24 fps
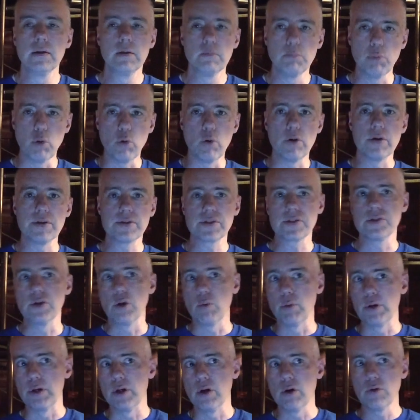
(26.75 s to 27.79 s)
Pause. No
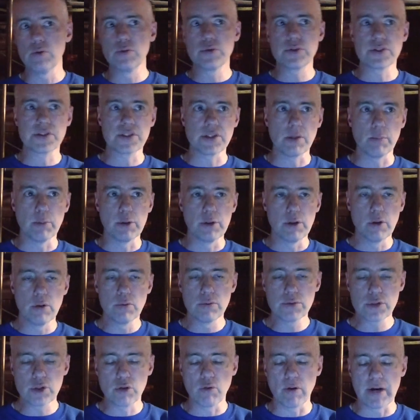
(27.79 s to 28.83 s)
one knows. Someone
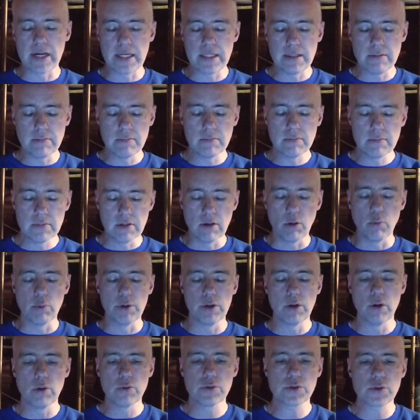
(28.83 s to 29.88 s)
knows. Great. No
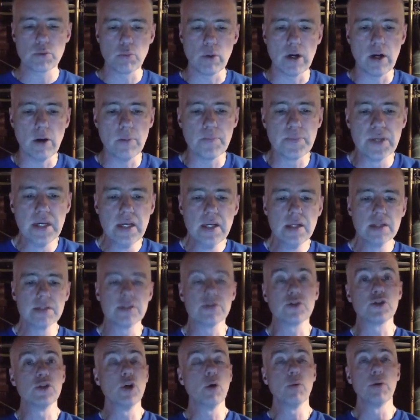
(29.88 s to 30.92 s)
one knows. Well,
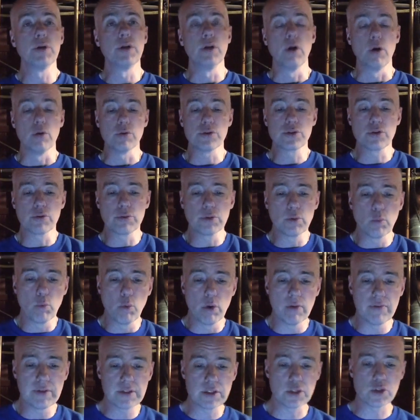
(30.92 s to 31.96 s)
since no one knows, during the
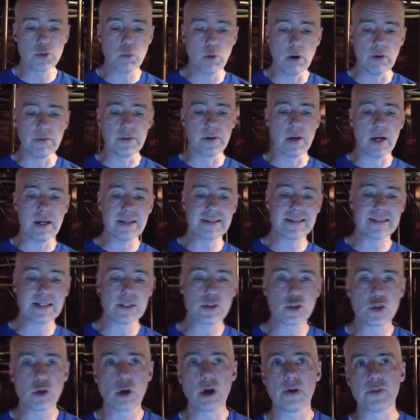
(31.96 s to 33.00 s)
War of 1812, the United
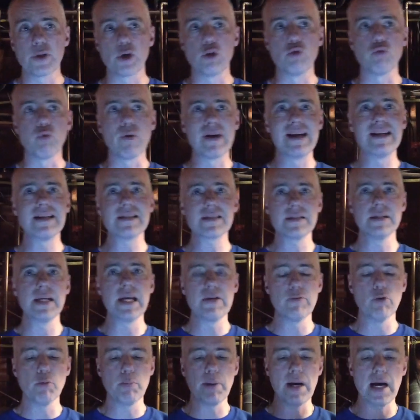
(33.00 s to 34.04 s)
States took on the greatest
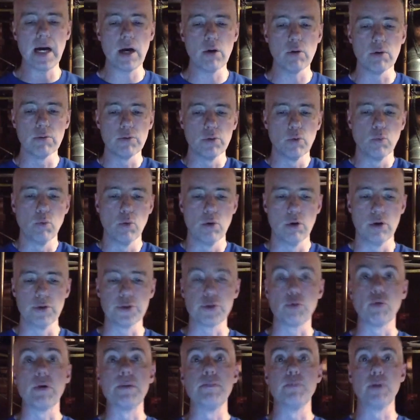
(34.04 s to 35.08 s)
naval power in the
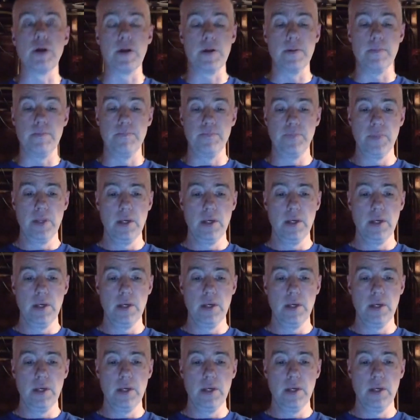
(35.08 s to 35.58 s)
world, Great Britain,